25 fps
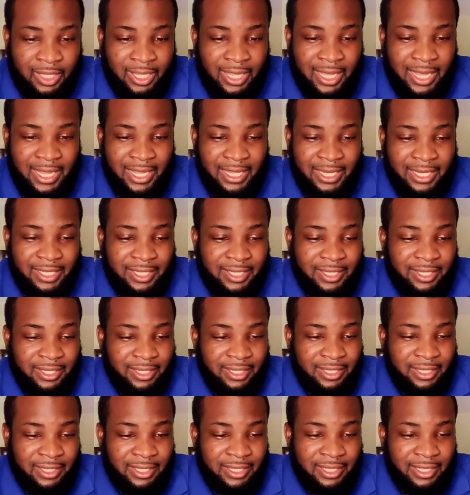and
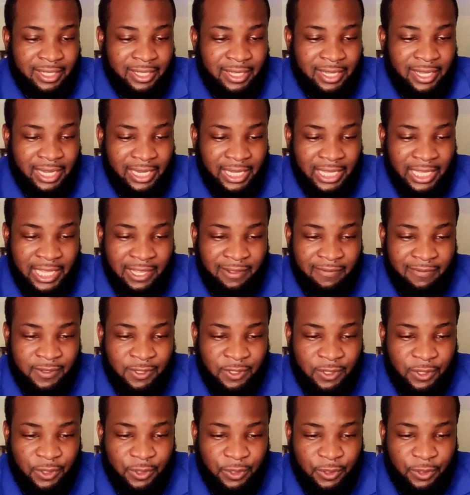it
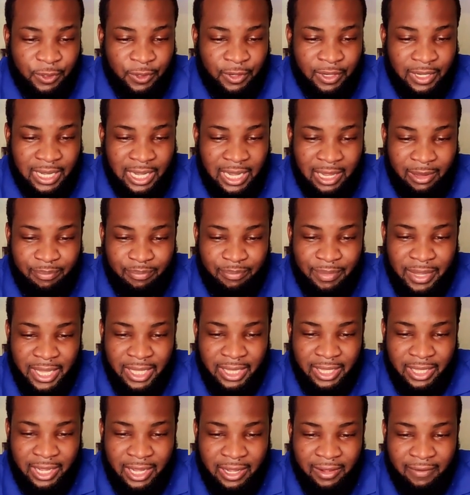gives you a
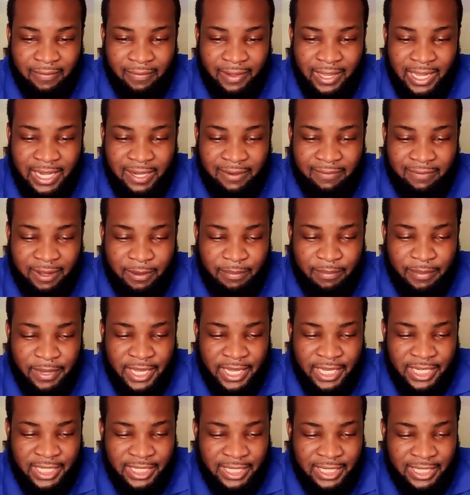bit of
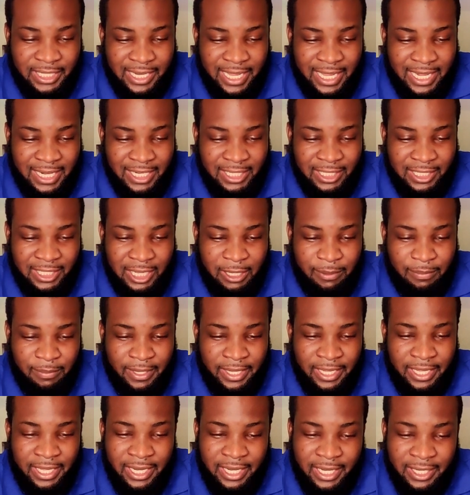information at the top
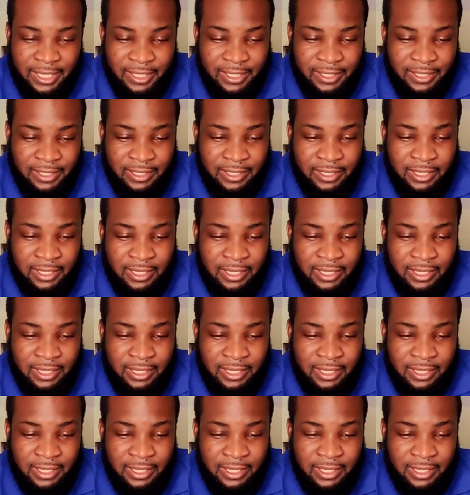here.